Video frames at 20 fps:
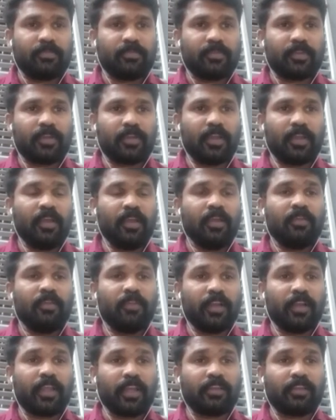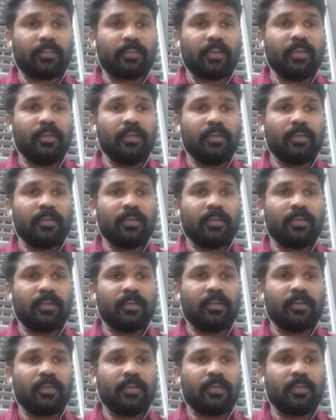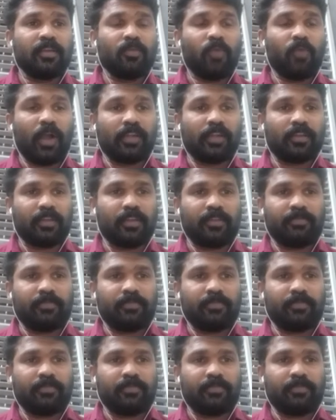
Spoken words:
Clear? We will get water.